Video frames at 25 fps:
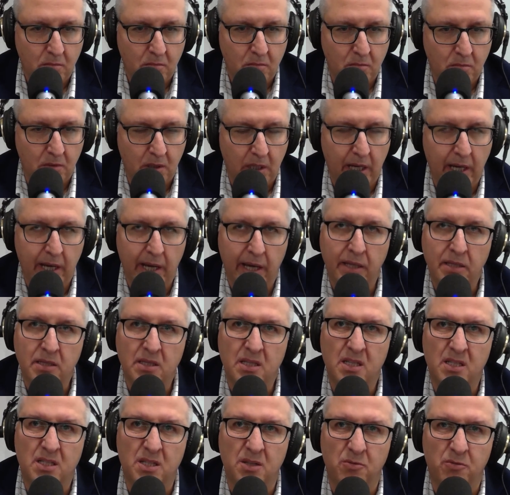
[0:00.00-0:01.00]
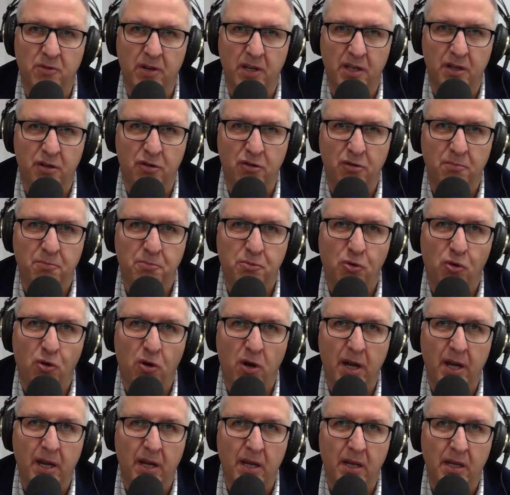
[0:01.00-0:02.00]
Yeah, it's a really good
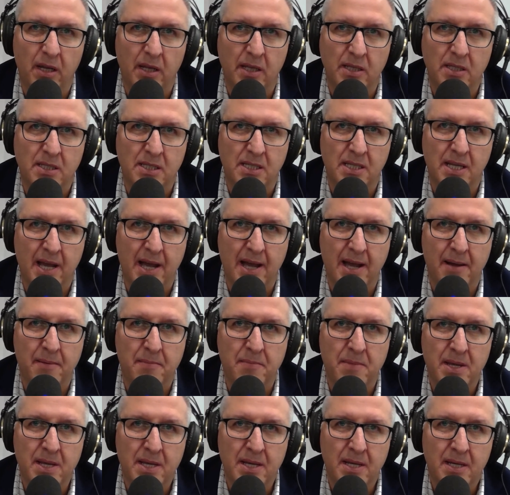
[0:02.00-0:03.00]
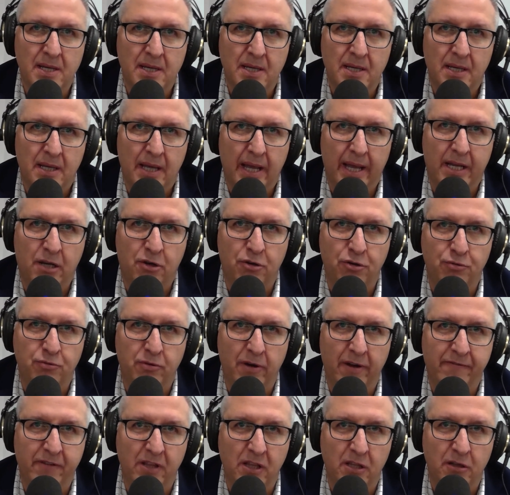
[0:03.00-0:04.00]
point. It could
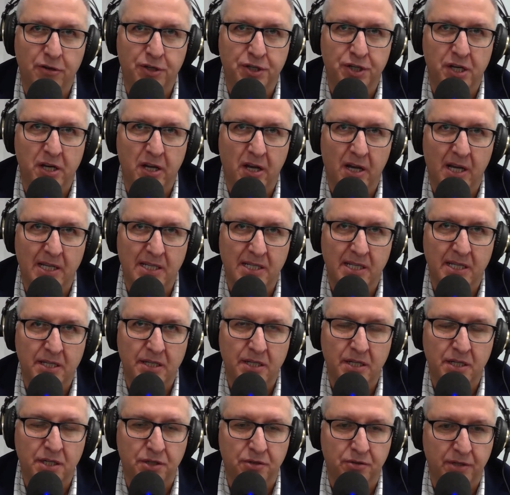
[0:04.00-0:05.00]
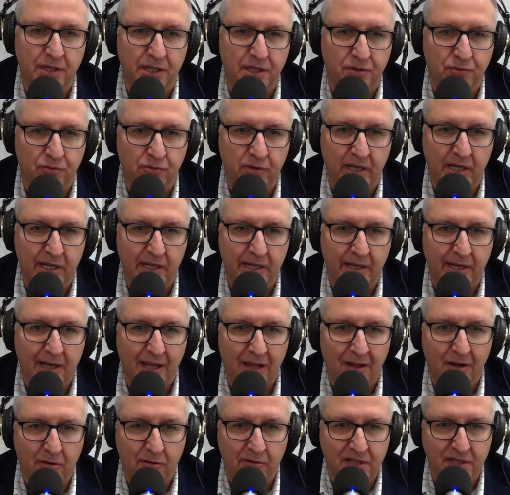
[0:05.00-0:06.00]
revolutionize industries, really,
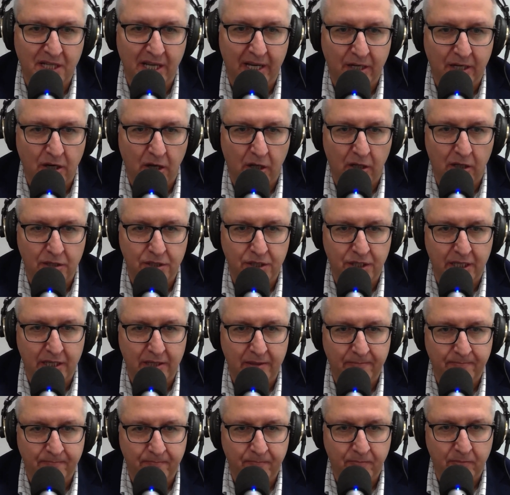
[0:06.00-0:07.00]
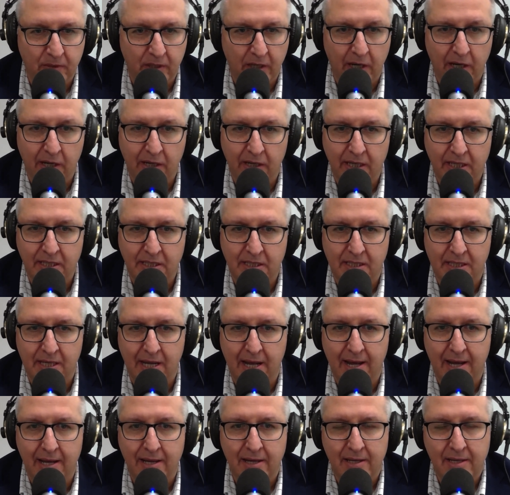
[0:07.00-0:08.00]
along with technology. It's
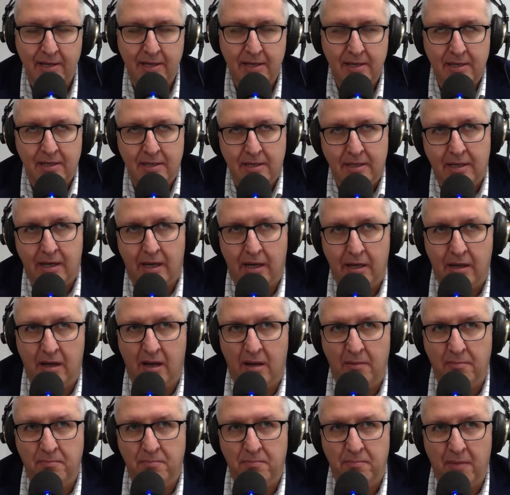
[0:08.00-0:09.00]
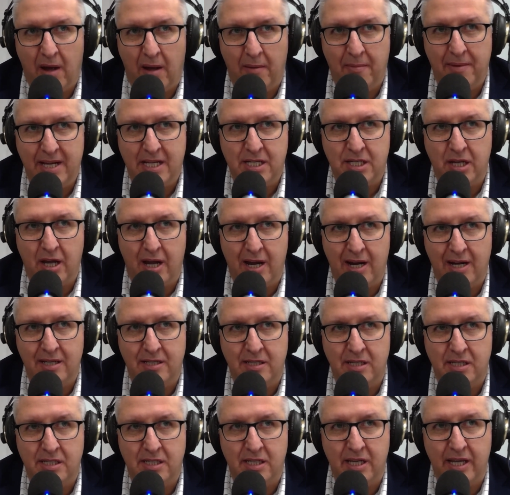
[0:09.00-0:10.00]
I'm excited
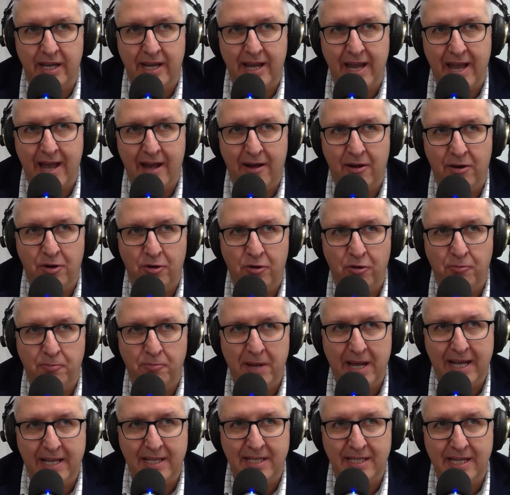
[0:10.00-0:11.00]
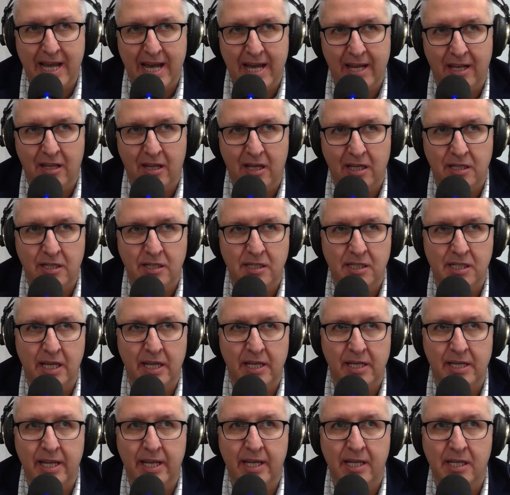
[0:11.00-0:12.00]
to see how it all pans out. And like you said,
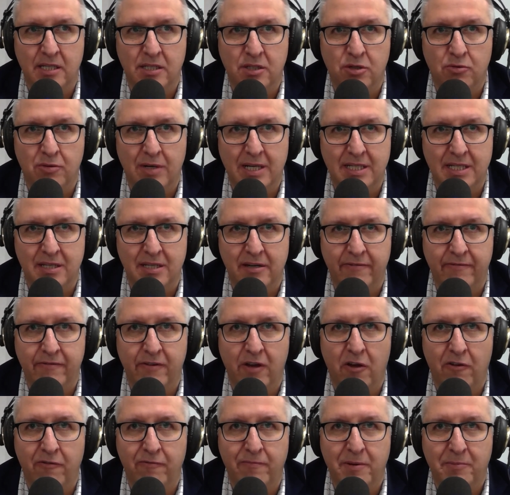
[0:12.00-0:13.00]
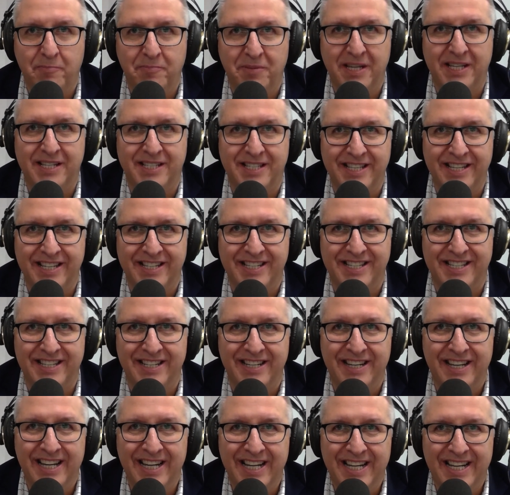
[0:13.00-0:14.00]
Nick, it's always an evolvement business, and
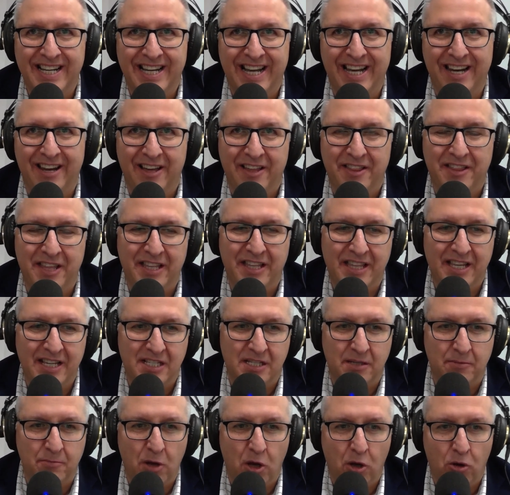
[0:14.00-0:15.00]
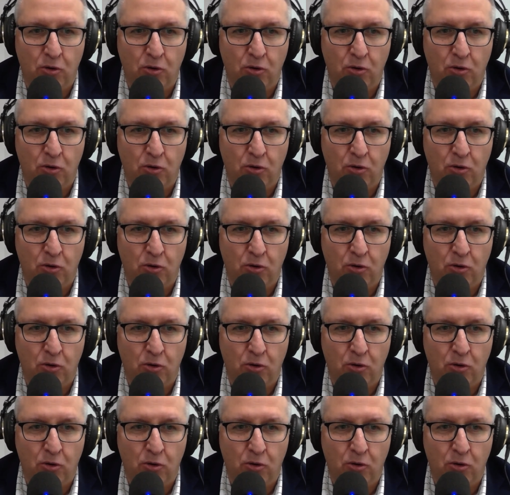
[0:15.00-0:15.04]
I think there's some